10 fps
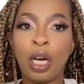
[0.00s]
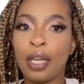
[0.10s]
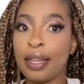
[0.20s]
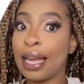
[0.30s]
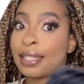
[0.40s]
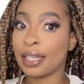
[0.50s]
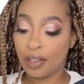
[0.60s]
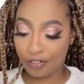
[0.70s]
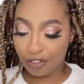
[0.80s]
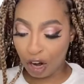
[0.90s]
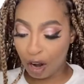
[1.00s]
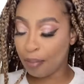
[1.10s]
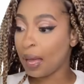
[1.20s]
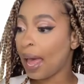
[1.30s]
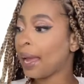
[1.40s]
That's it
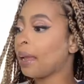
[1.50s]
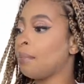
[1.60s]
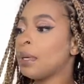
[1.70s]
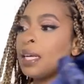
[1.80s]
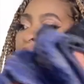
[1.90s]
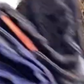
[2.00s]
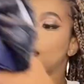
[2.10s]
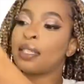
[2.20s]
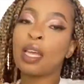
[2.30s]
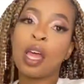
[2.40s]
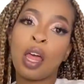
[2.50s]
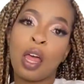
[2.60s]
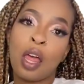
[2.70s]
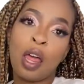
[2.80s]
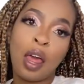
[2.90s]
from Ackermans.
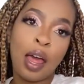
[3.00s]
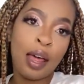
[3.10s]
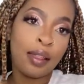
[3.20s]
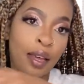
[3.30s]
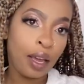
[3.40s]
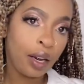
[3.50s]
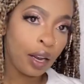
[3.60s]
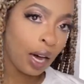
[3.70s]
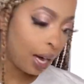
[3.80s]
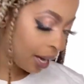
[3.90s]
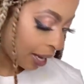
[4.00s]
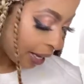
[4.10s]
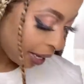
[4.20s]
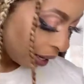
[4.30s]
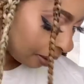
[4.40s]
And then I